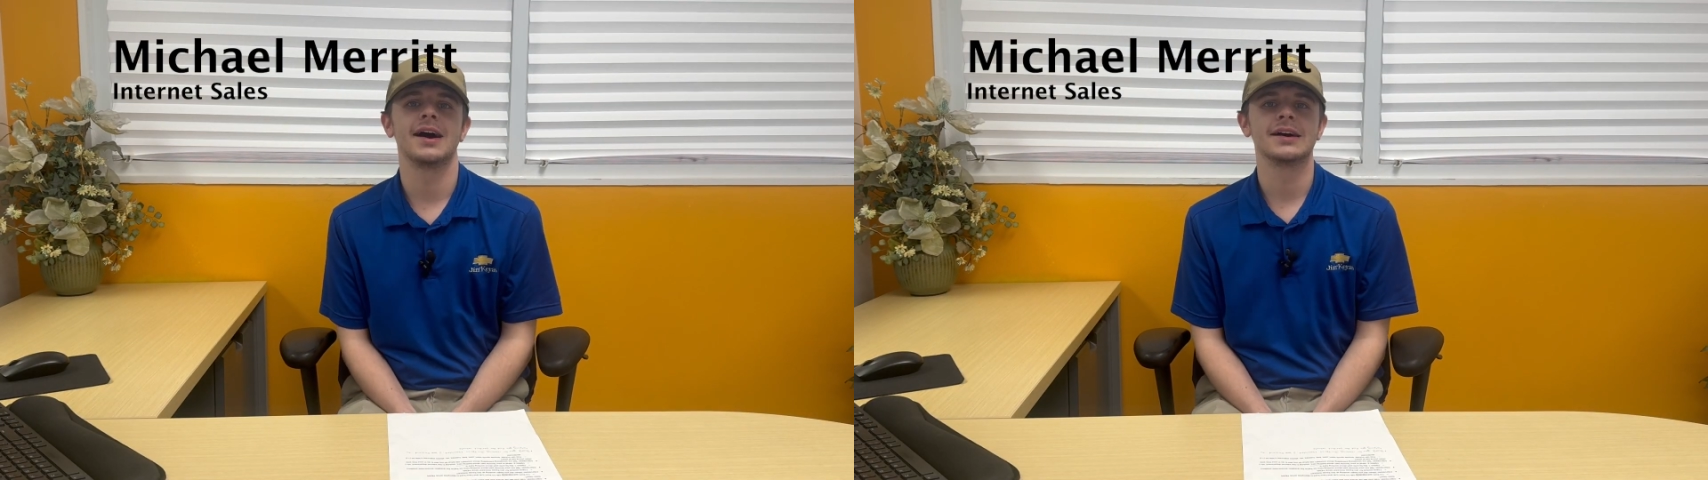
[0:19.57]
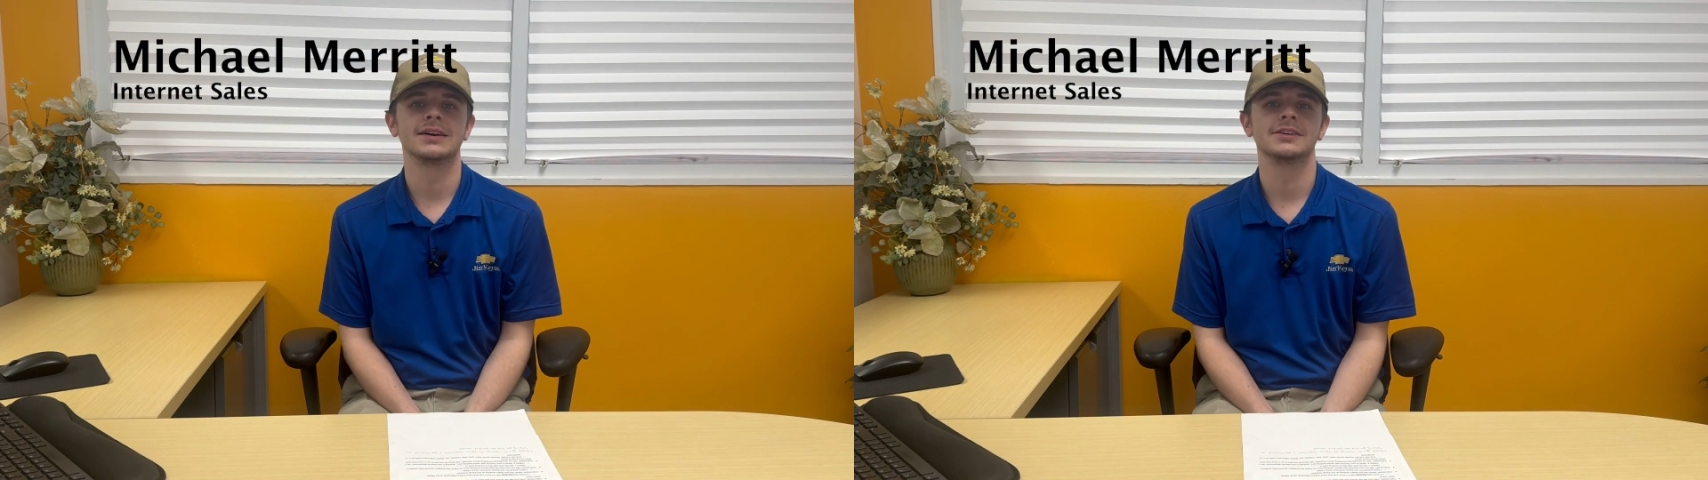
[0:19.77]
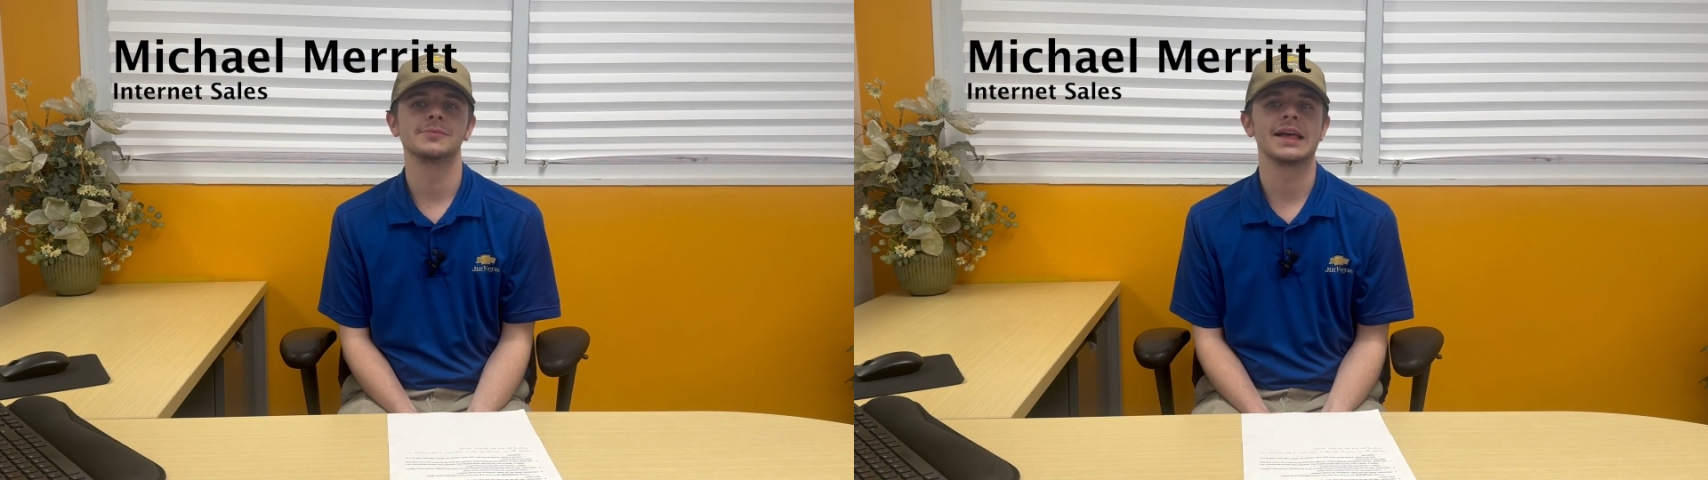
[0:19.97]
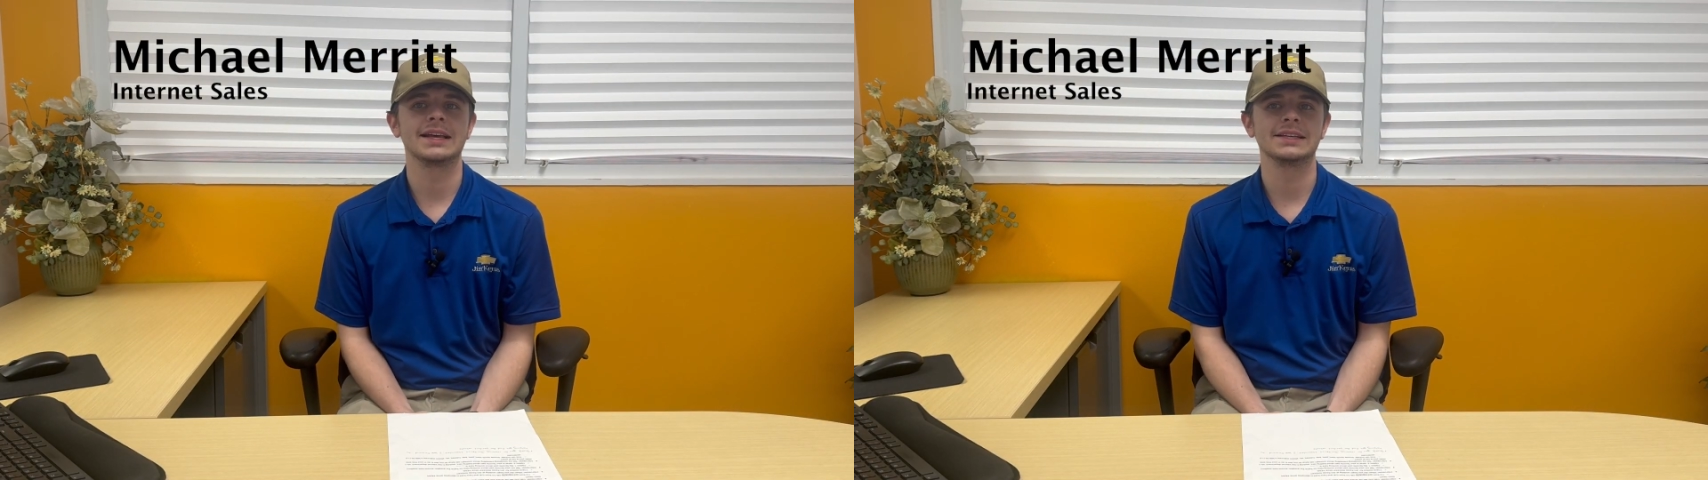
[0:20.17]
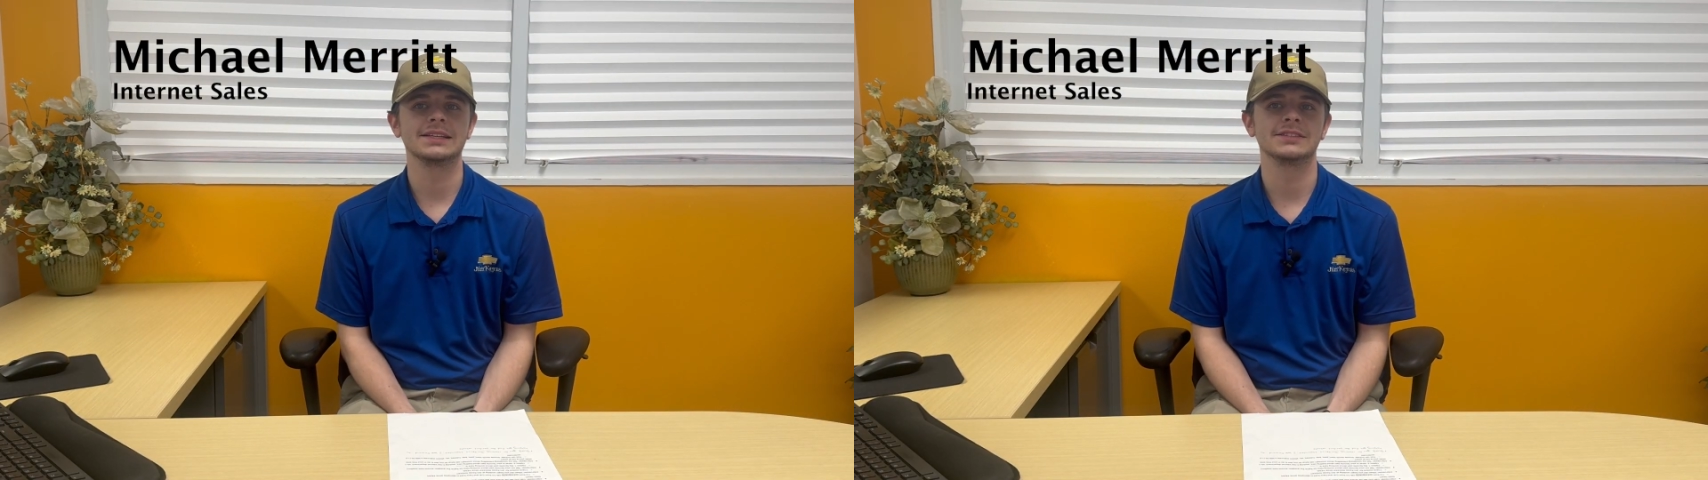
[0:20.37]
um,
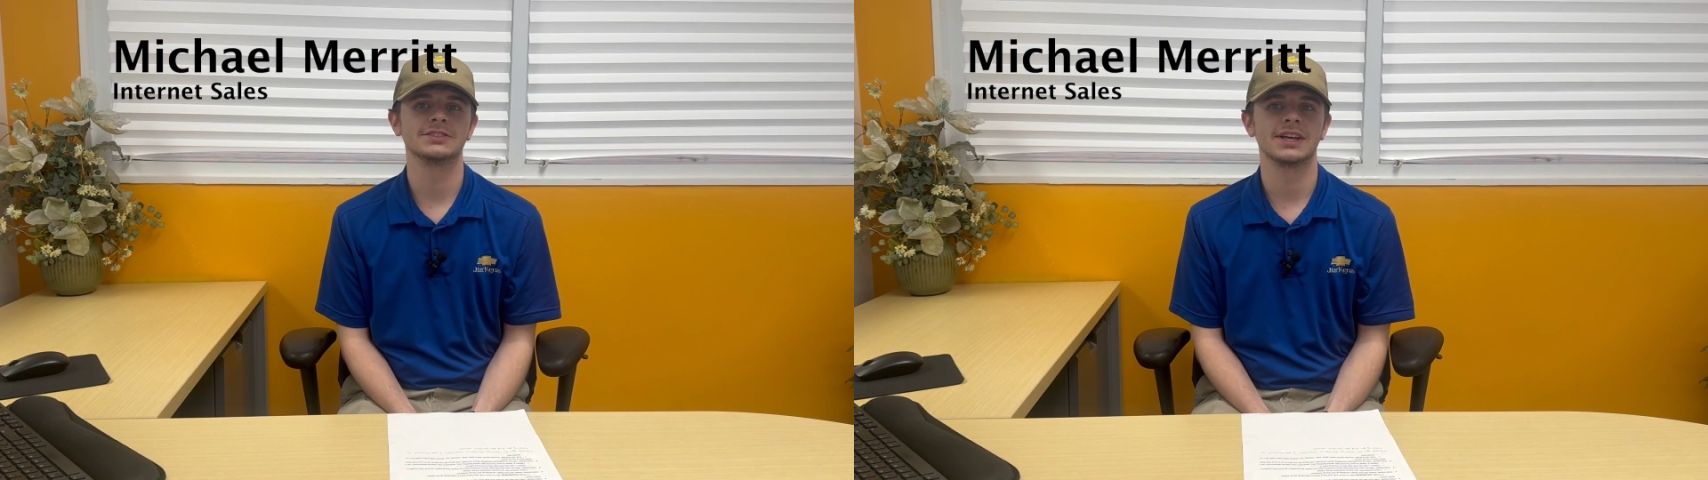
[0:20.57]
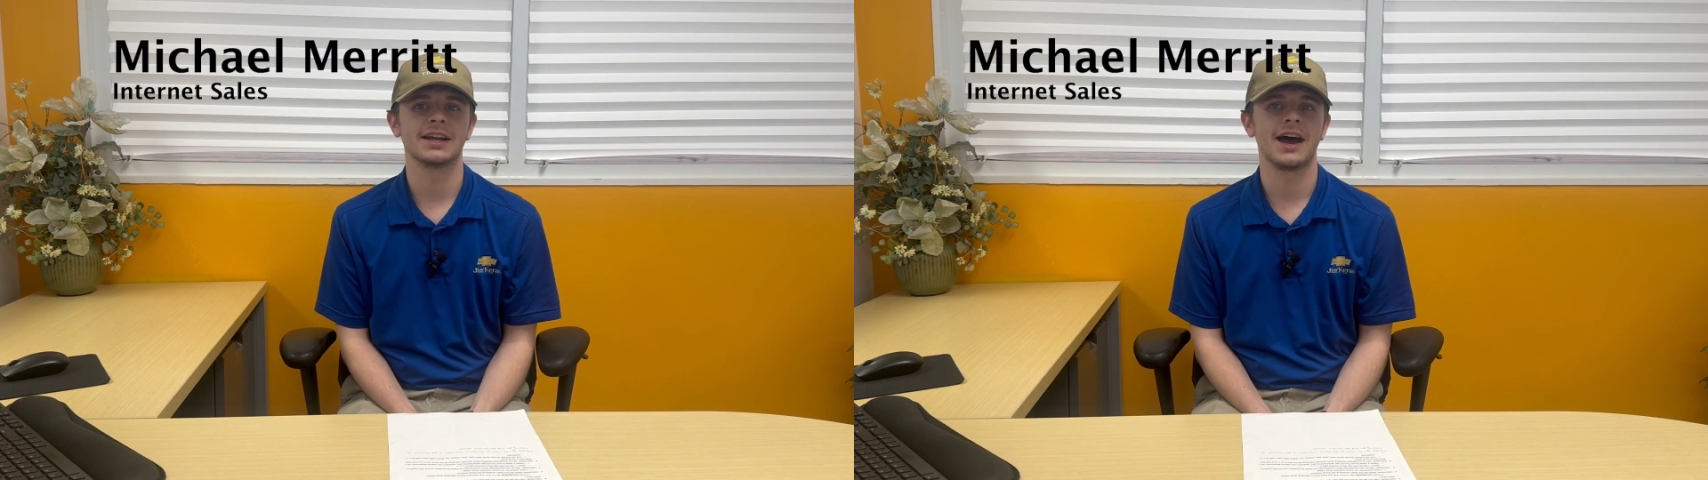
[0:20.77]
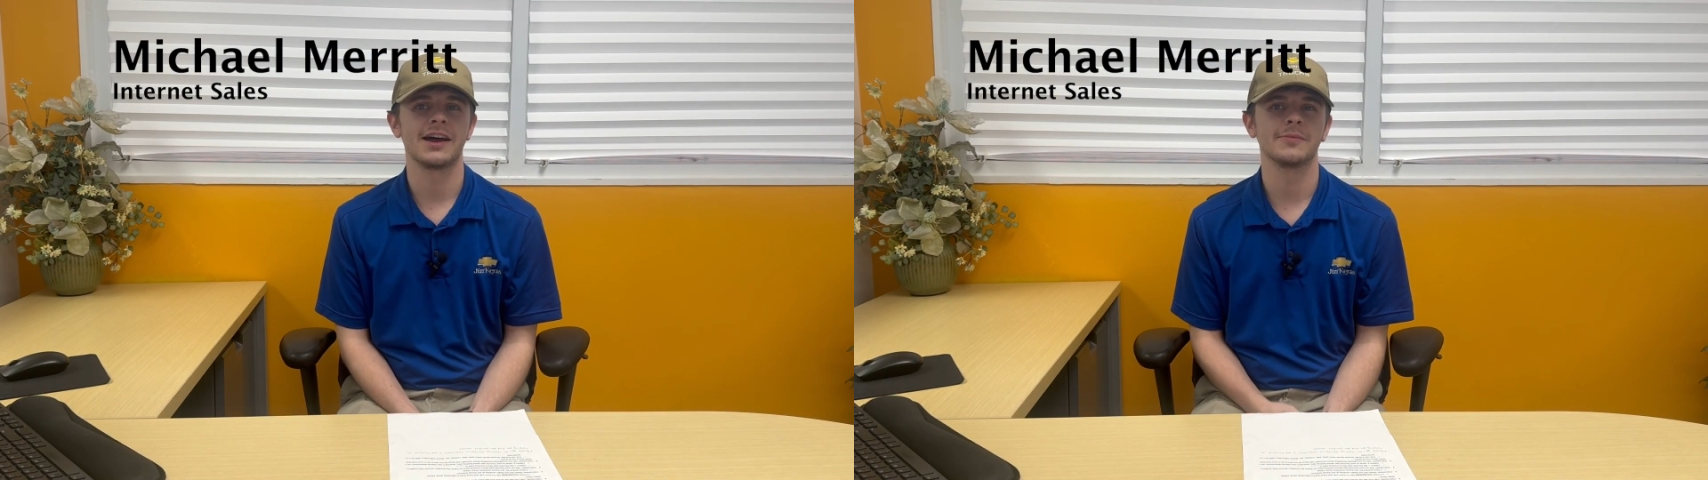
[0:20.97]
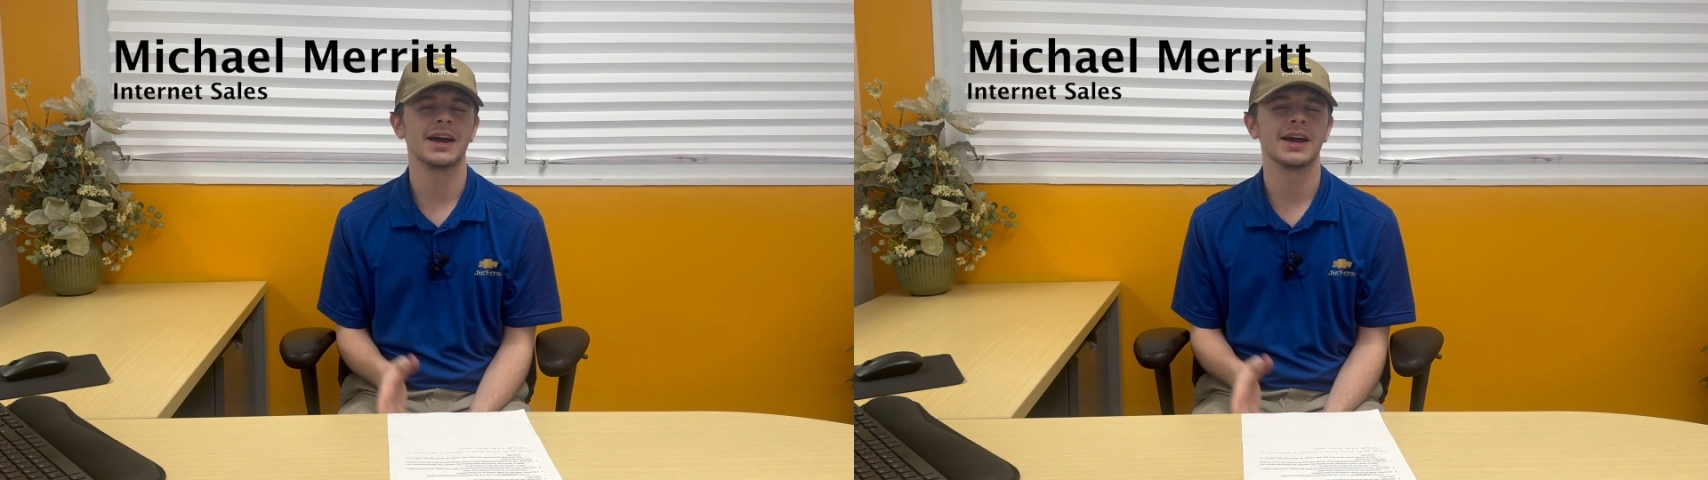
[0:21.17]
is that I'm